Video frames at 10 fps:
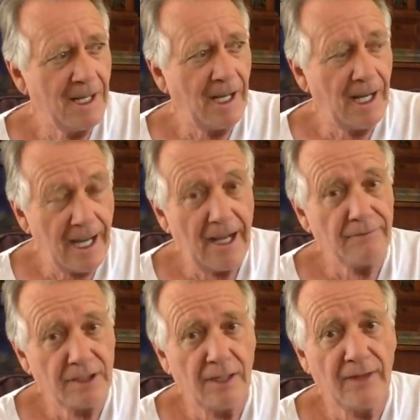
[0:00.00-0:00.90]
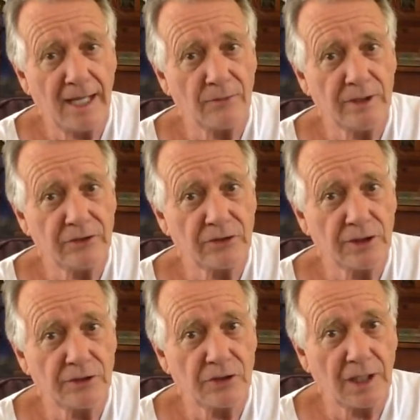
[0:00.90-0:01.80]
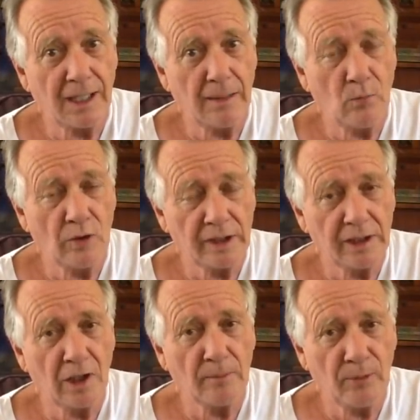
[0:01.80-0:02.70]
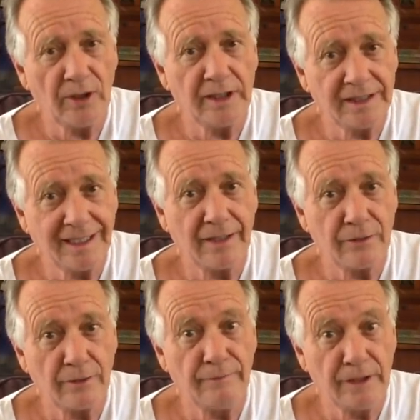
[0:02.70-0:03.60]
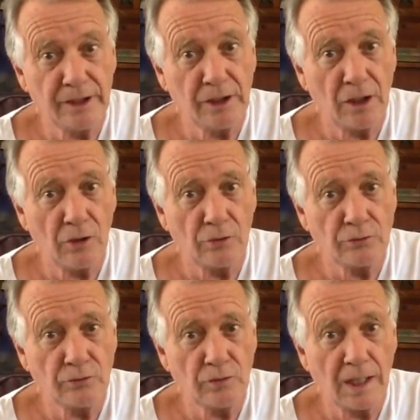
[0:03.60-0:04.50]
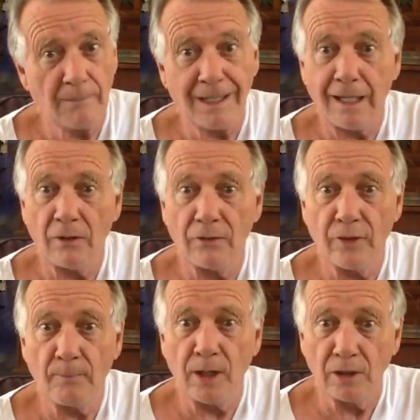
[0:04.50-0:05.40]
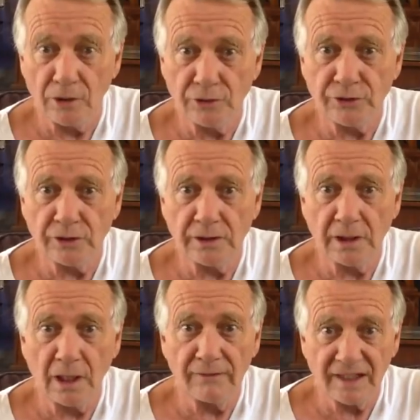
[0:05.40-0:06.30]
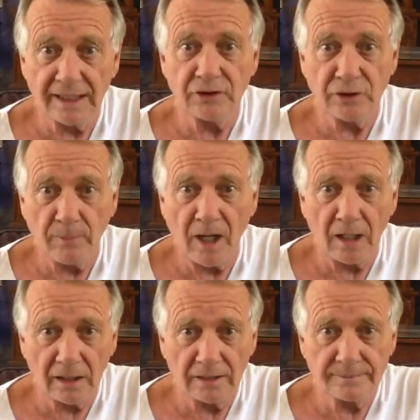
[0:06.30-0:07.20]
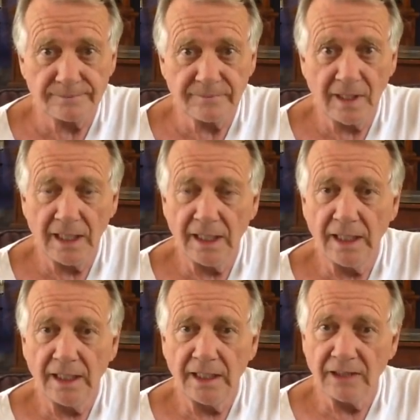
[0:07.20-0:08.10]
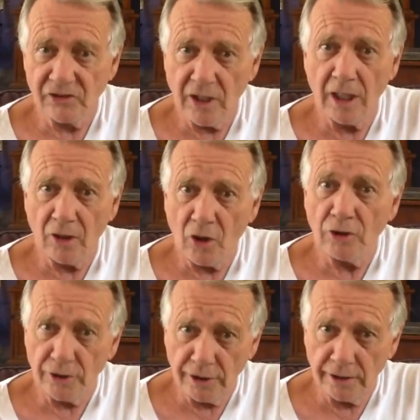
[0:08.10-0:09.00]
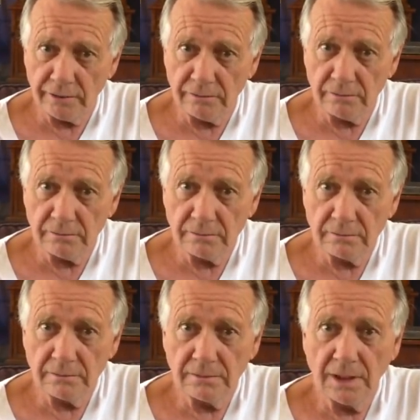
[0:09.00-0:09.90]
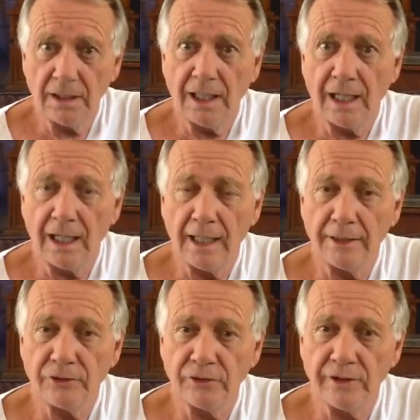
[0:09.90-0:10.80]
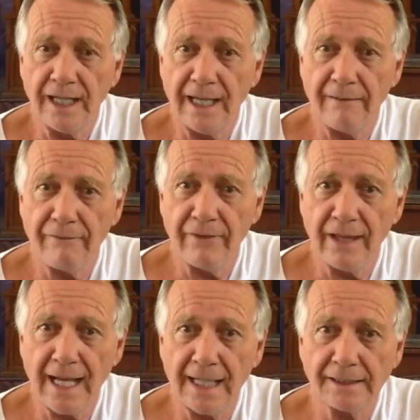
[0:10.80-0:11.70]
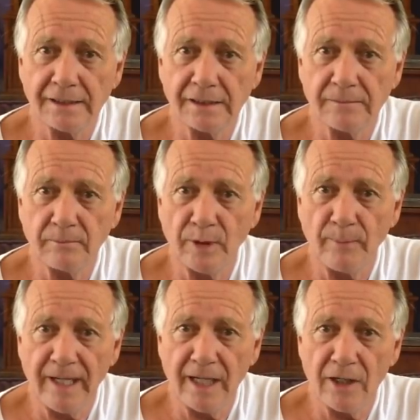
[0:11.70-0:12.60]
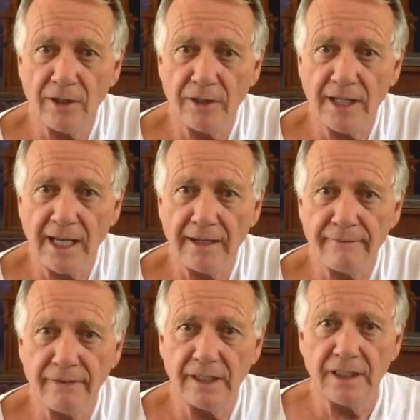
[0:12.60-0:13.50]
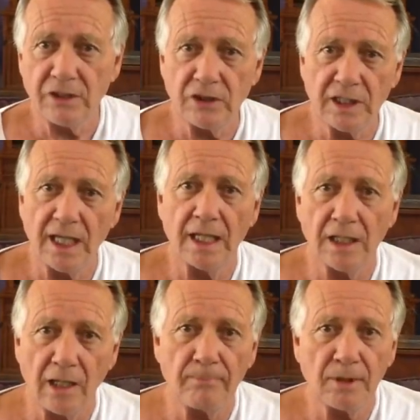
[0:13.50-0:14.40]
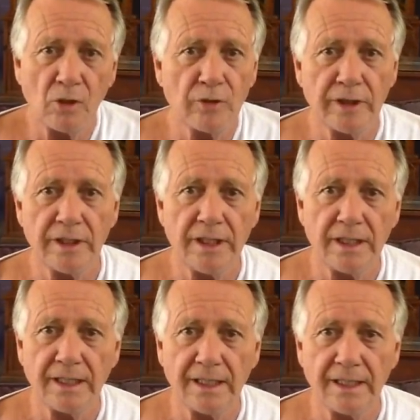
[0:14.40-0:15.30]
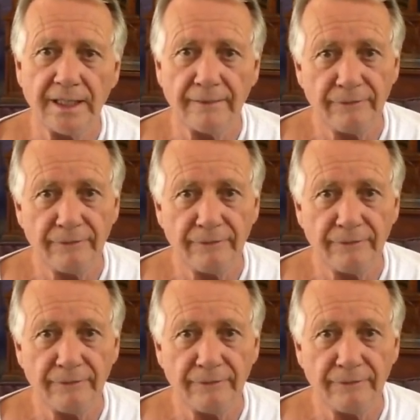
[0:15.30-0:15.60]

I have done that research. I'm working on putting together a video about the pollution of Lake Chapala. It's not all good. I should have that prepared and finished and uploaded in a